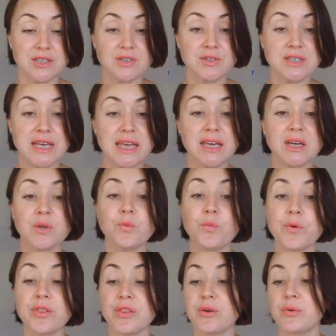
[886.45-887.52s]
to take it
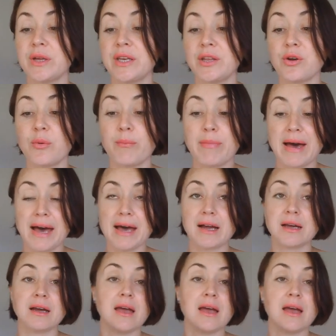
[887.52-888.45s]
with you in your bag